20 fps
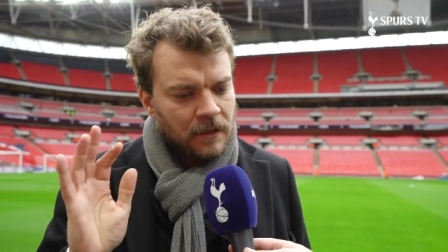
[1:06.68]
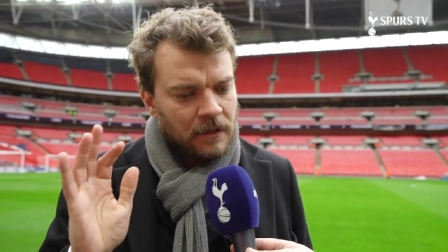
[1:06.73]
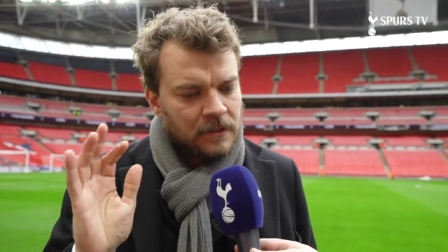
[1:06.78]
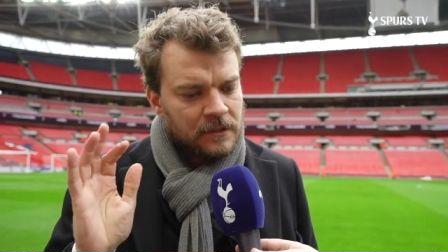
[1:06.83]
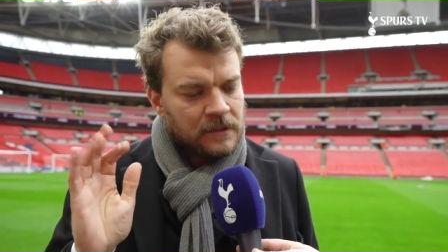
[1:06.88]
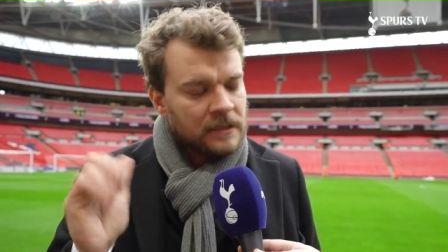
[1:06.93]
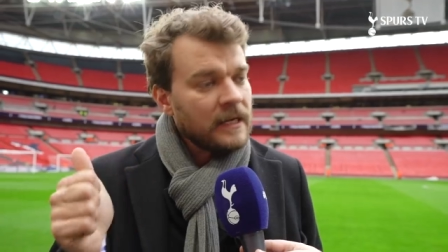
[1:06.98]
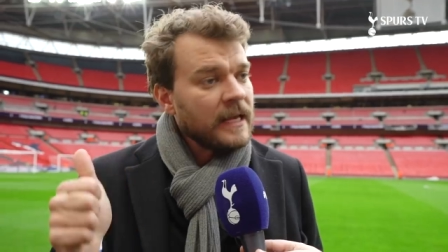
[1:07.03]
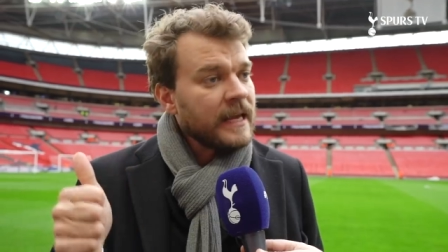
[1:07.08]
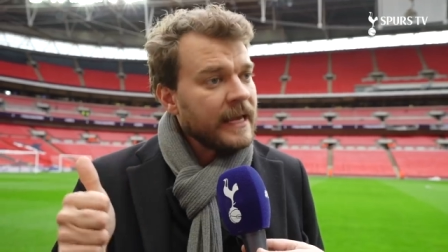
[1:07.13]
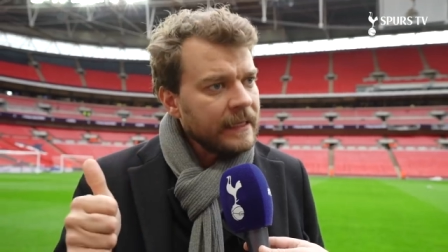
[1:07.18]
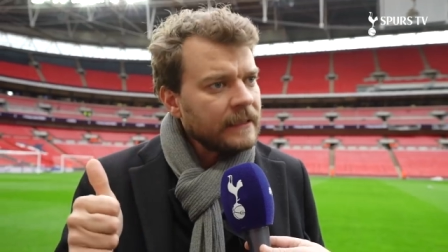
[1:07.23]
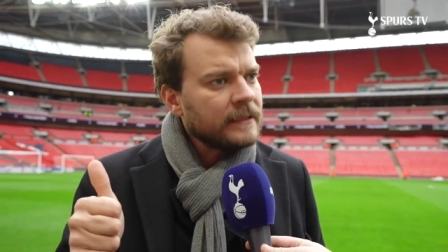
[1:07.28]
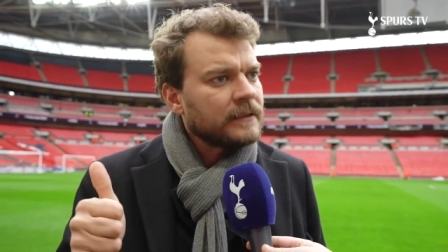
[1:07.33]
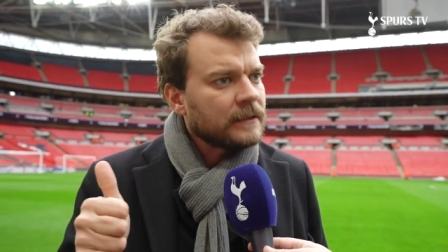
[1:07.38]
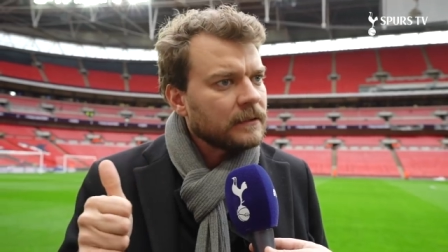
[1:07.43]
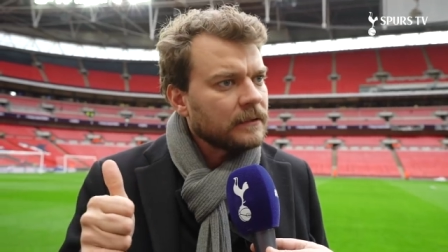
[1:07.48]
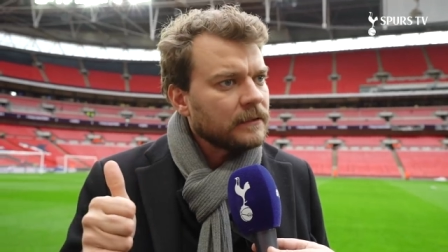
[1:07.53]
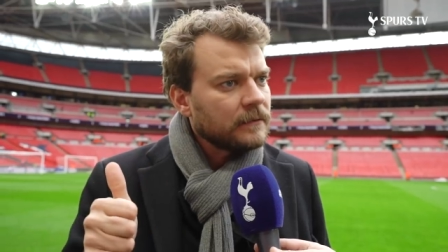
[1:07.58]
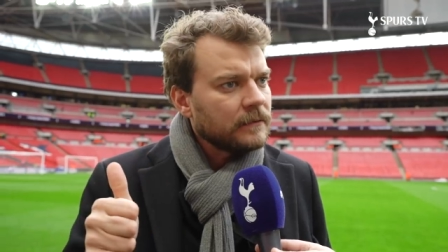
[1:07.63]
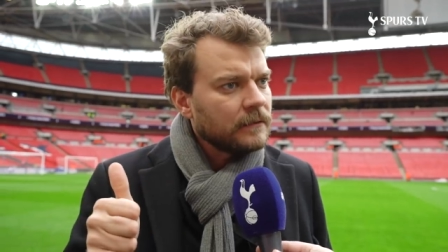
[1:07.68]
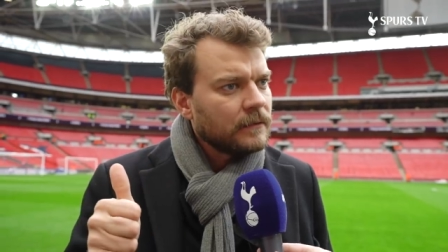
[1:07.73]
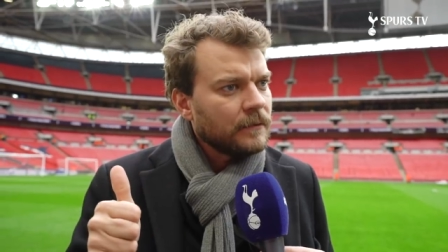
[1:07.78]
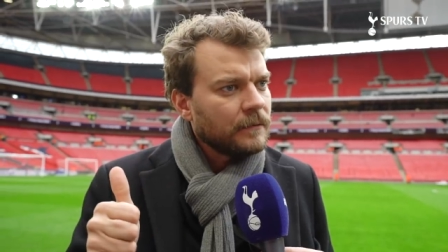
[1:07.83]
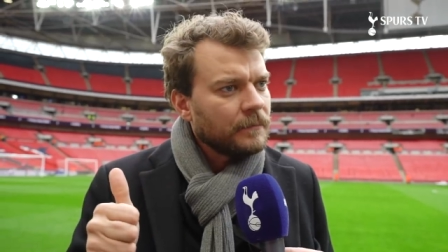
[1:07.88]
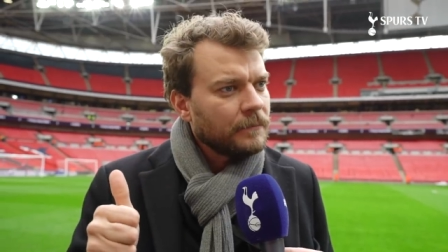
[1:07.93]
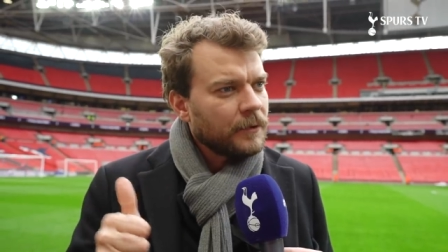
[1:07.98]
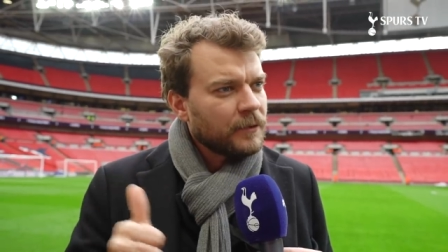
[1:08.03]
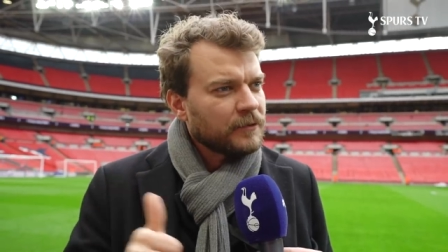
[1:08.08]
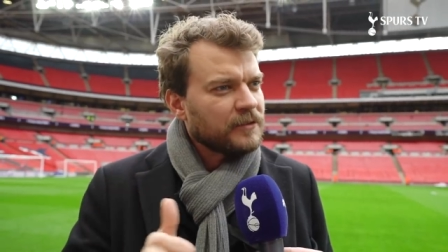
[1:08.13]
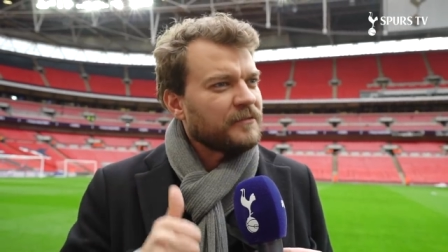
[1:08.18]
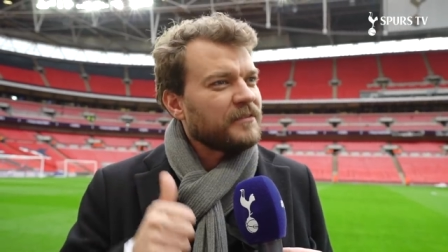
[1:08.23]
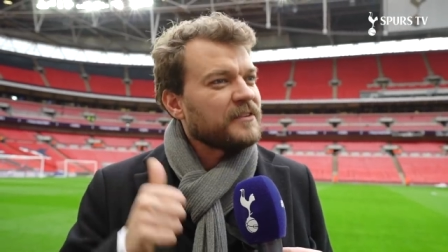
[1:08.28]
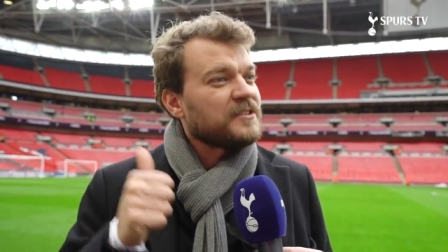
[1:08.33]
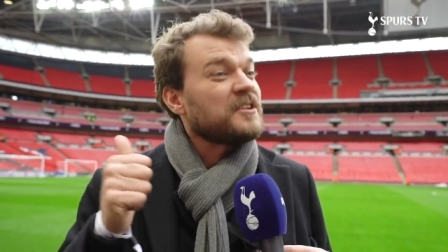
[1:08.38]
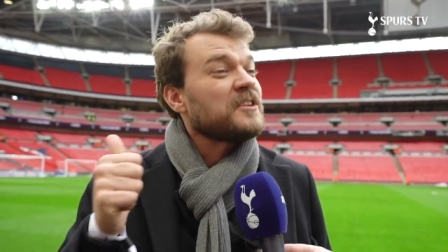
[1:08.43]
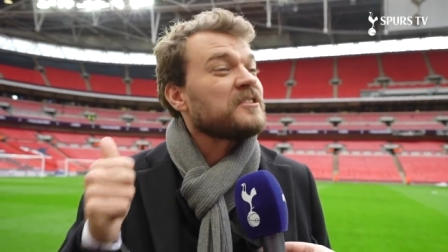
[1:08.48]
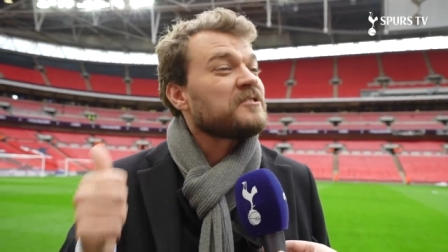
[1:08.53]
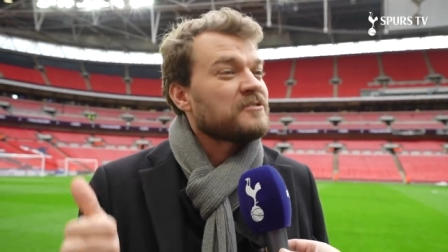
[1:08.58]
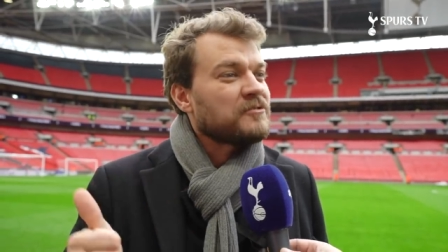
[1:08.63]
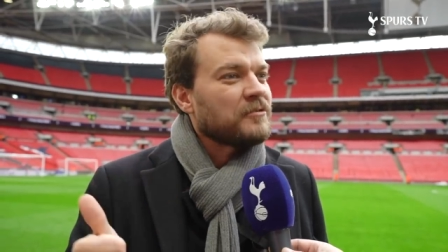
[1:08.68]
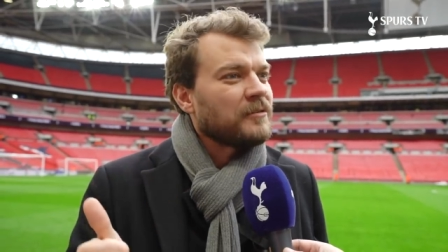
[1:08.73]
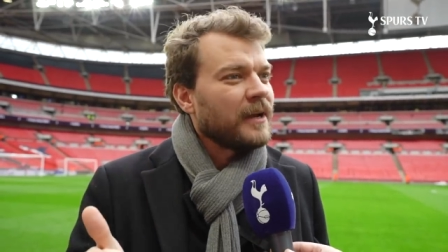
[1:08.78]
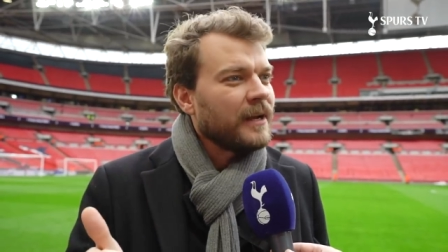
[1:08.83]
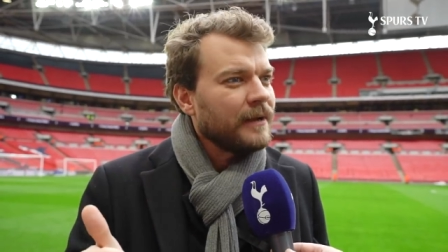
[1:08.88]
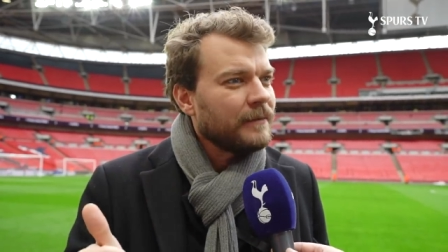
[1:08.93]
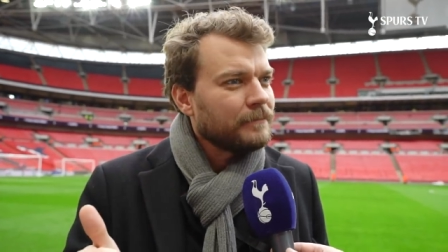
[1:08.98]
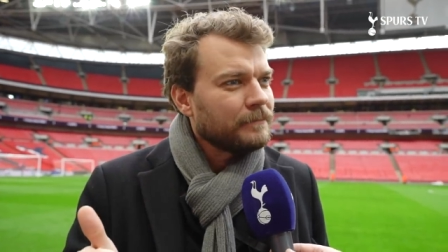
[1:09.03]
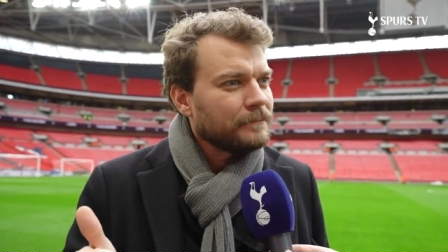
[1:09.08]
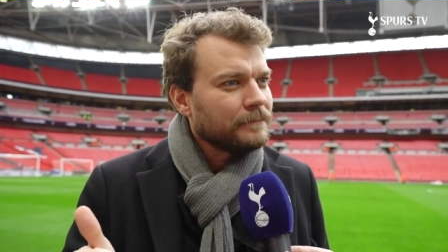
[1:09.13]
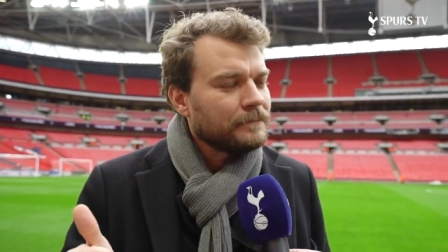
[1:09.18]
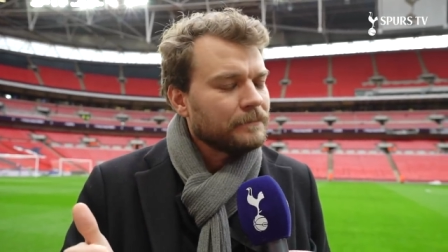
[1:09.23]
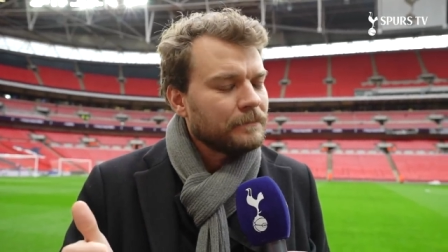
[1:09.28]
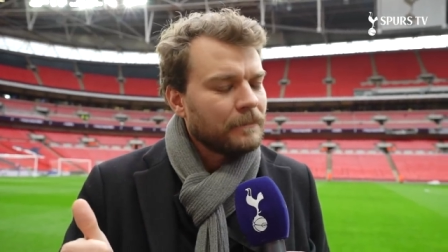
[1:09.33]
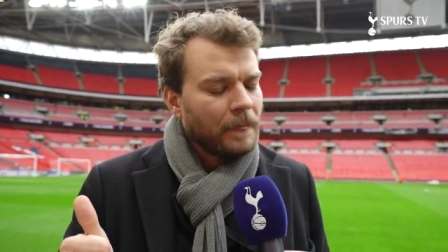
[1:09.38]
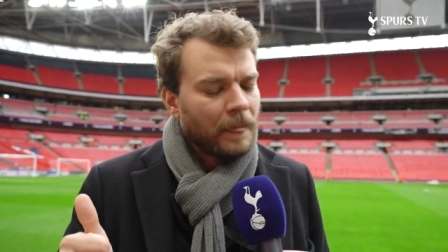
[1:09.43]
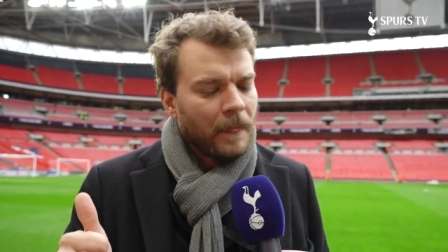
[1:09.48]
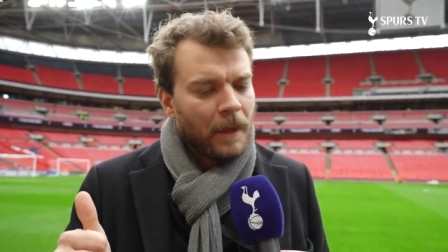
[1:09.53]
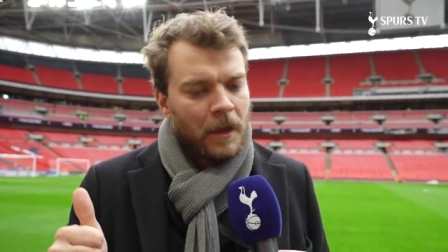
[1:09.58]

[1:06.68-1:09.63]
is Leeds because of its history, yeah.